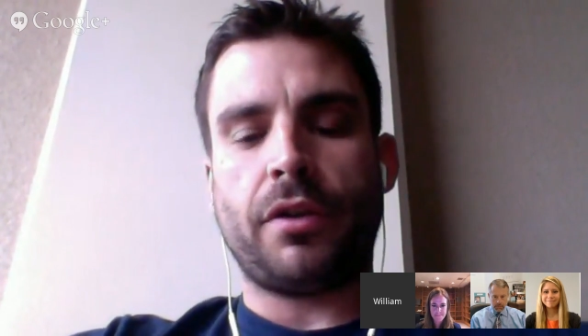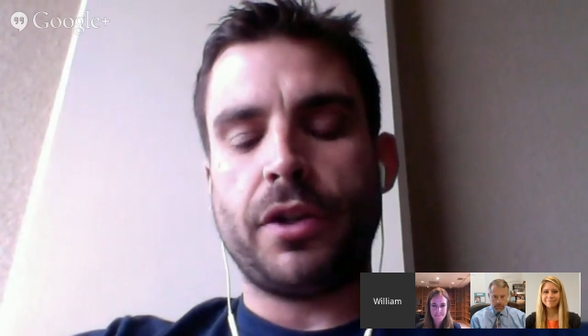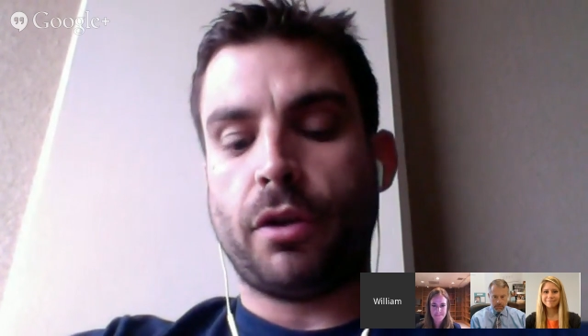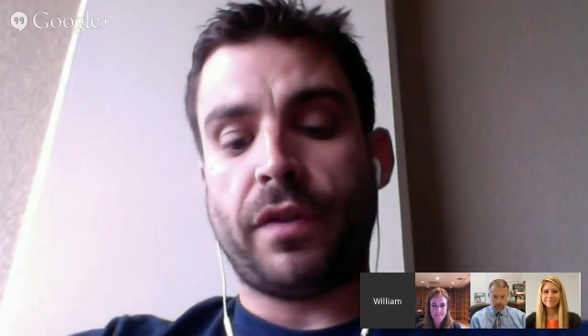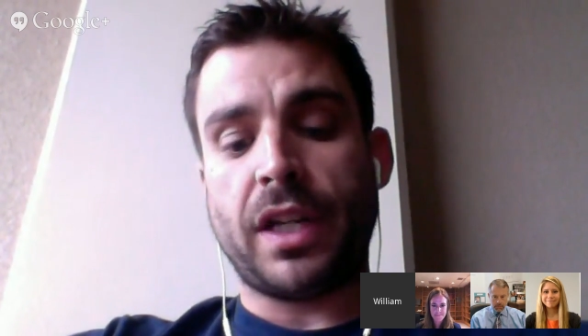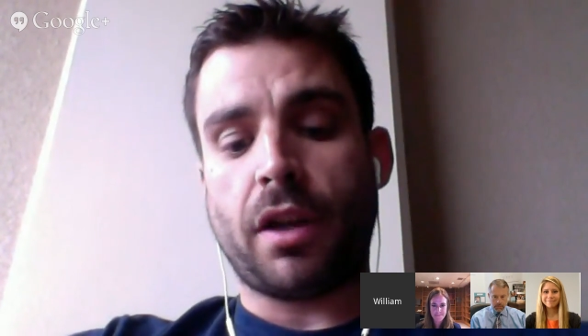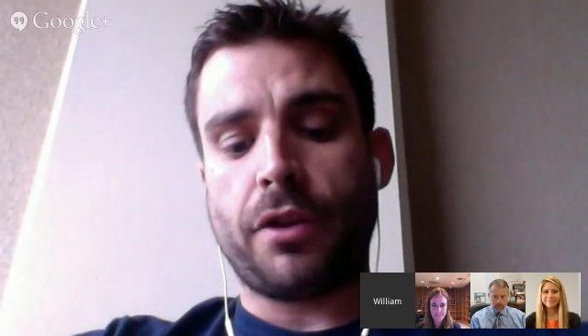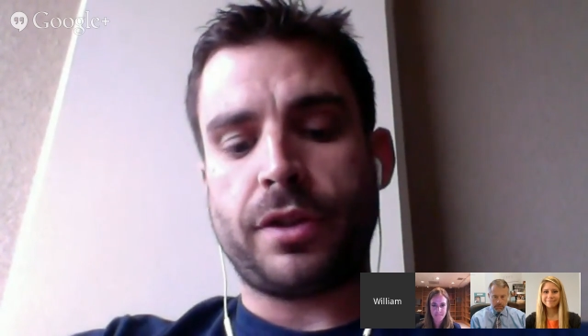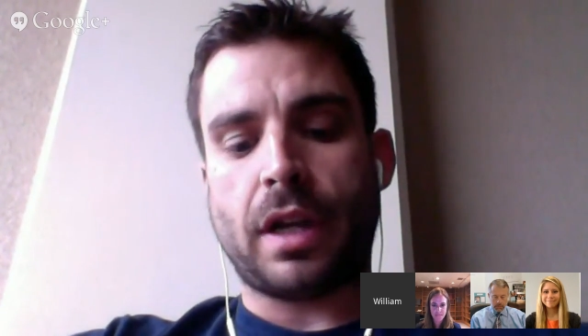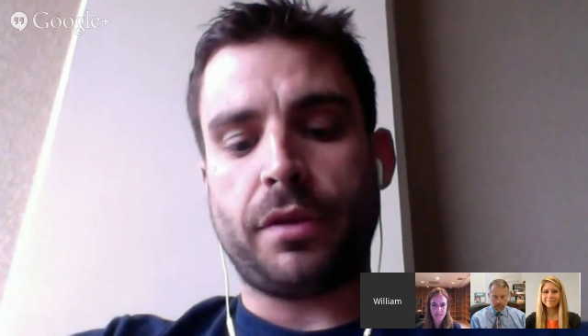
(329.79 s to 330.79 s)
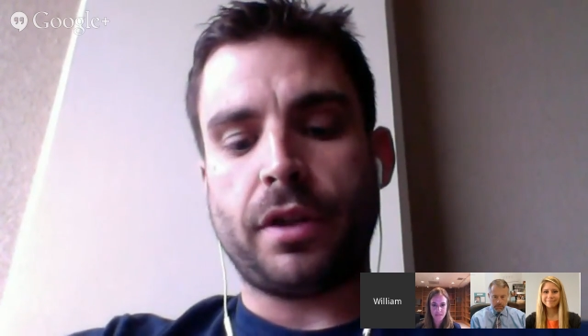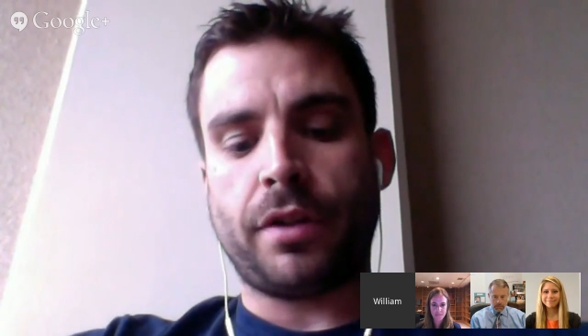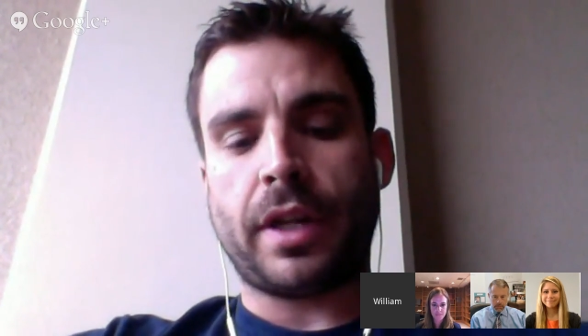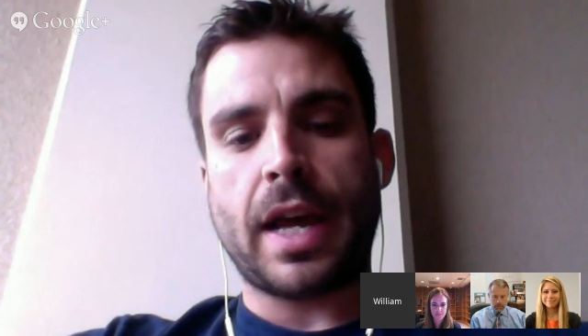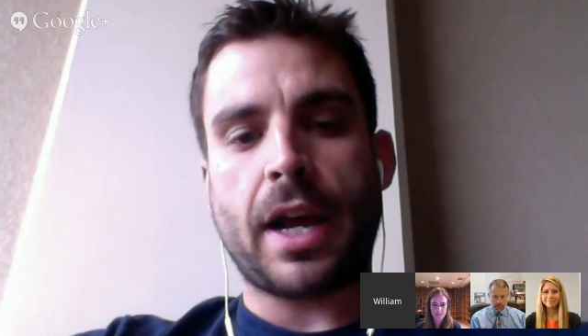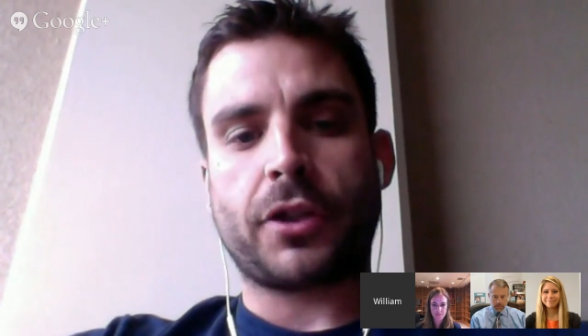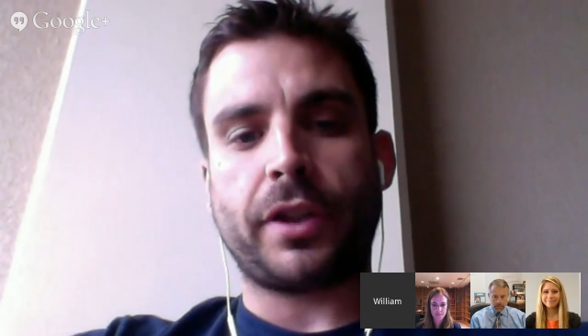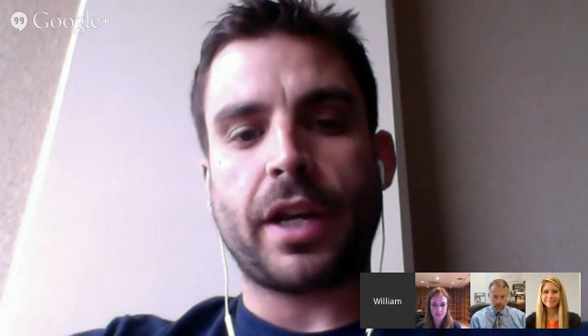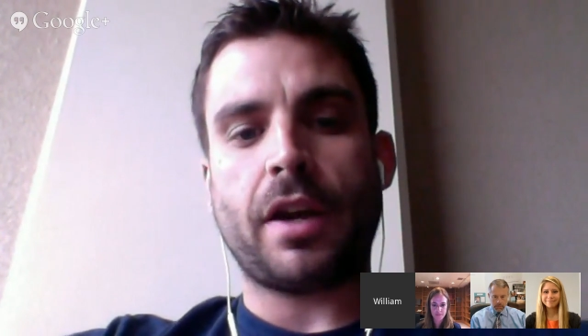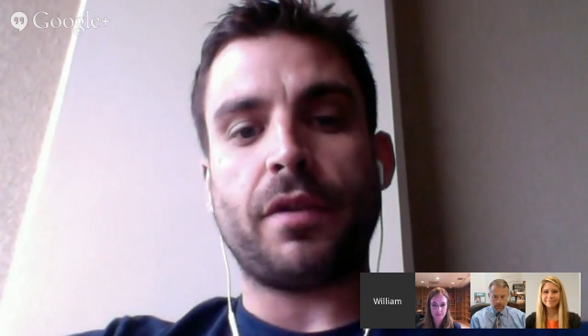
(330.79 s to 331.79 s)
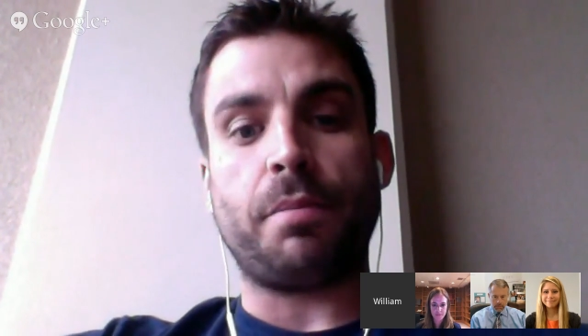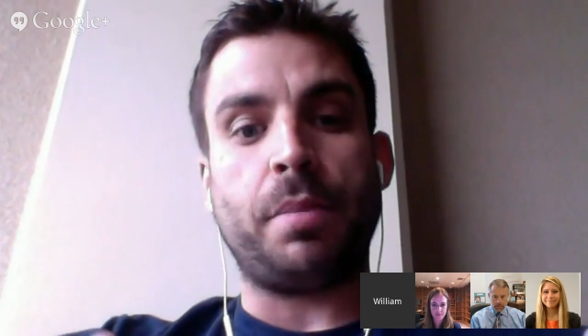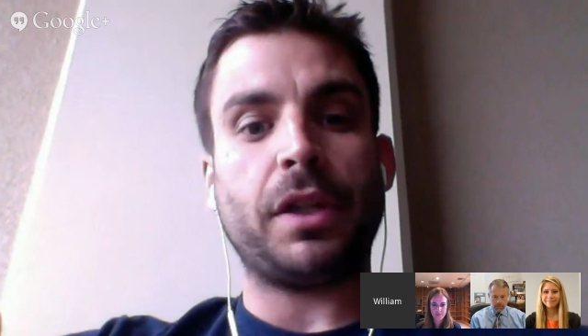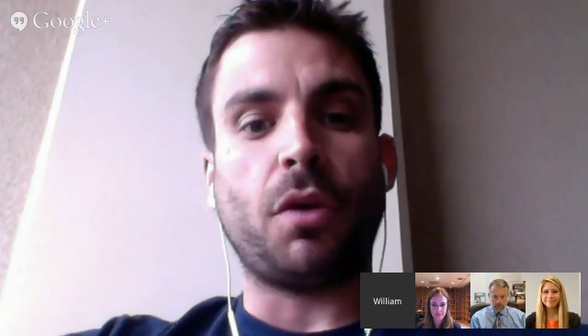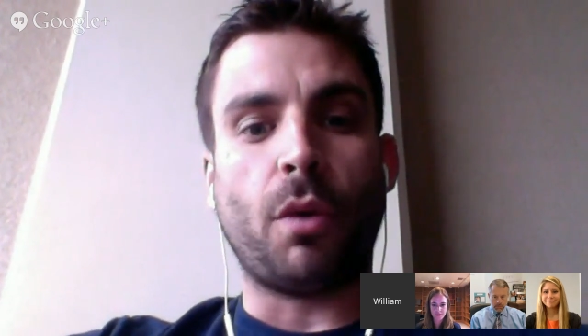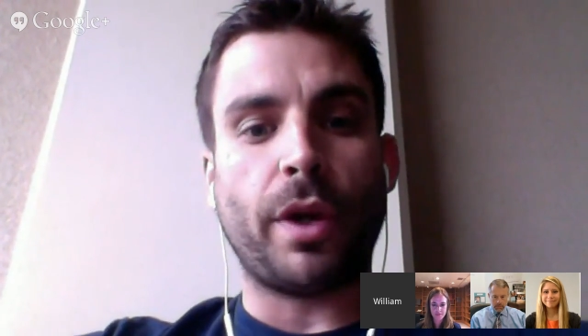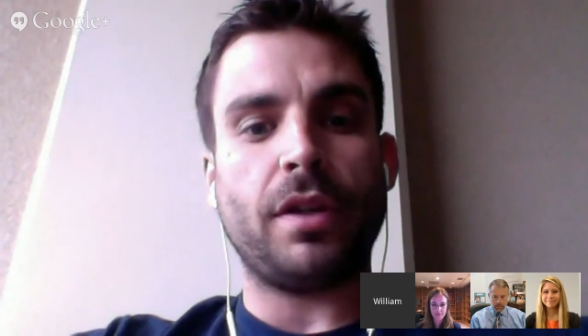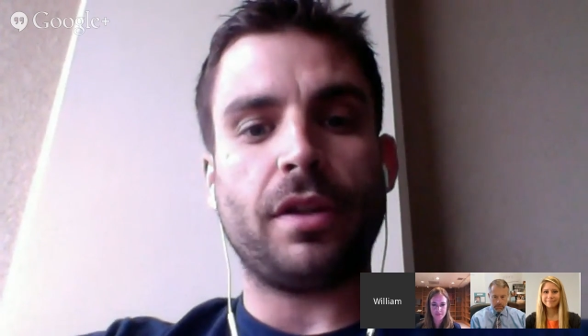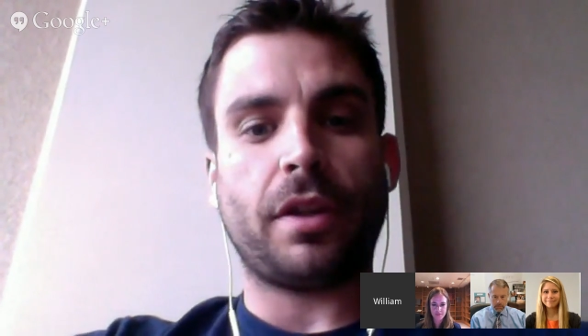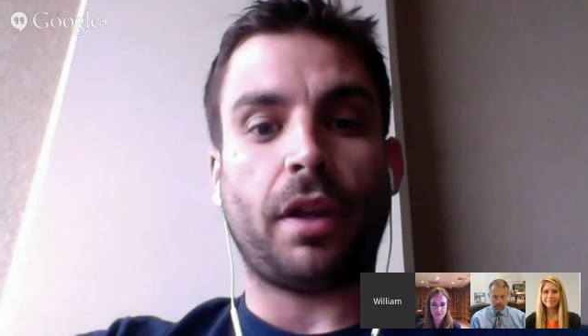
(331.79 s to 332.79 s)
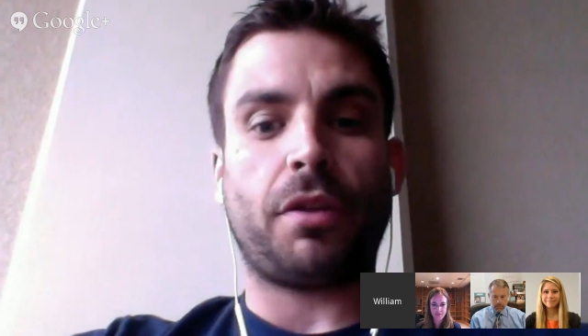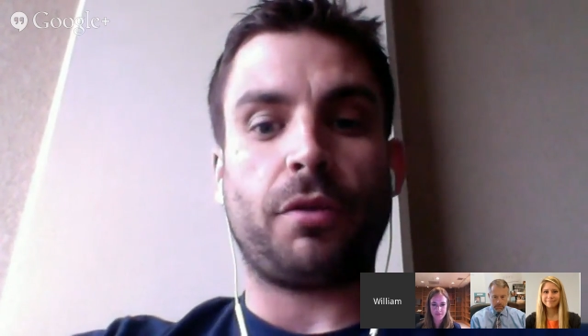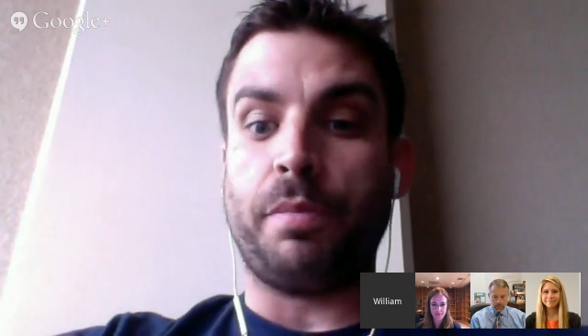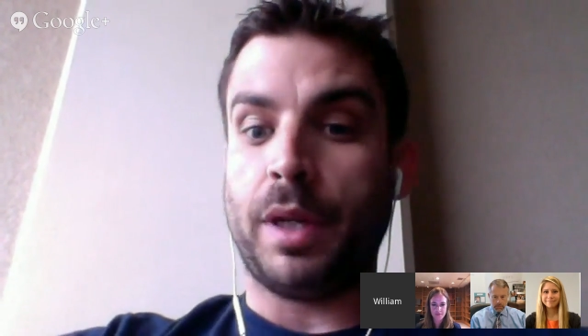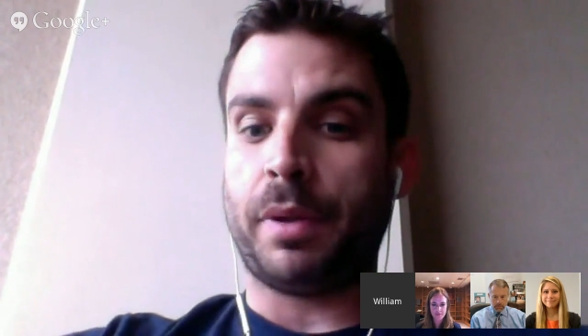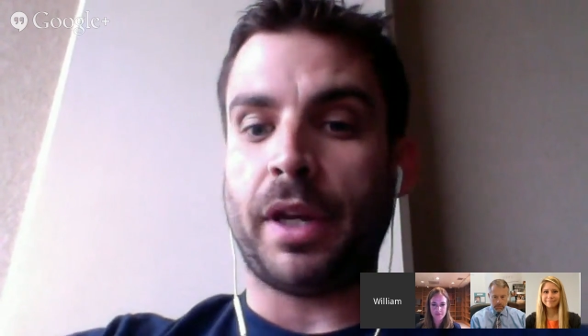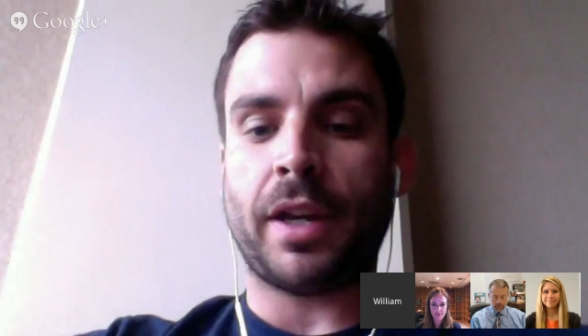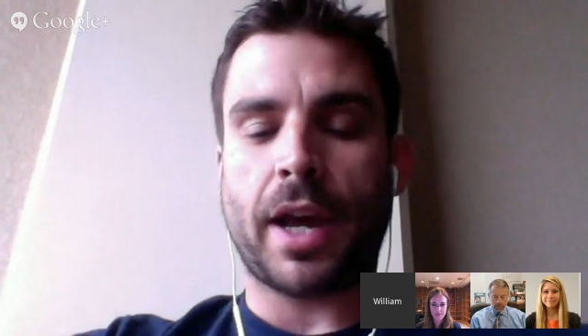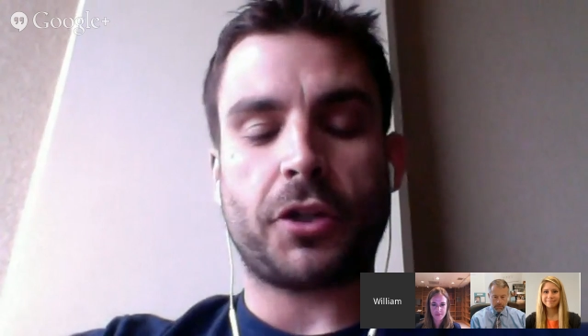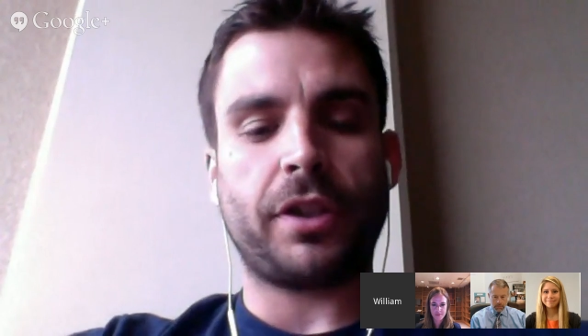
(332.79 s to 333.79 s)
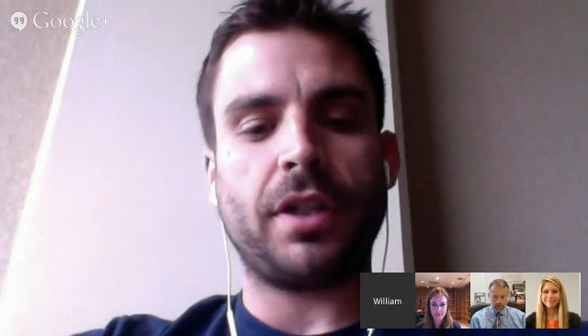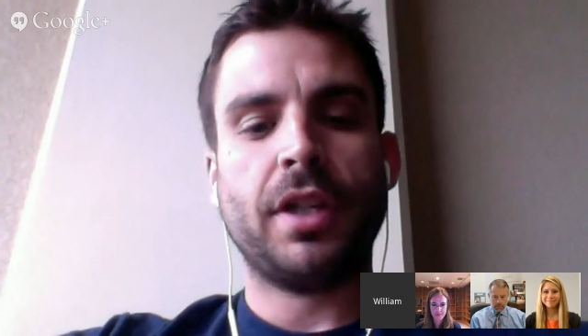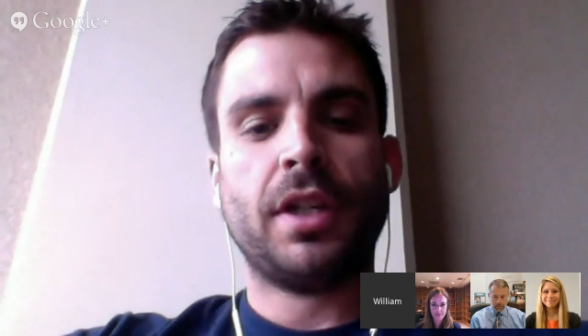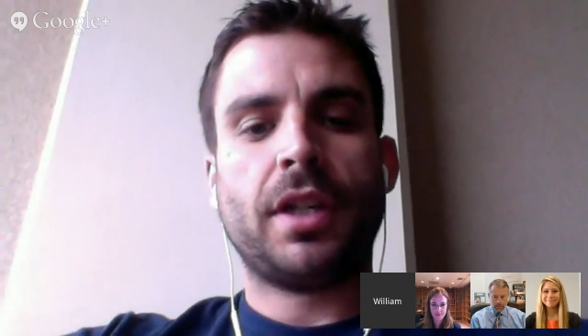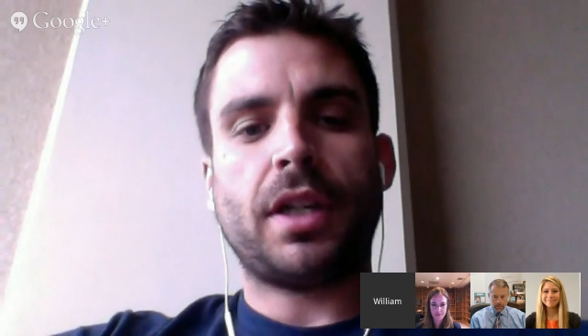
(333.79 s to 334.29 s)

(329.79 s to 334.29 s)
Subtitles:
I don't know of any others out there, that actually have a Bitcoin, through BitPay actually,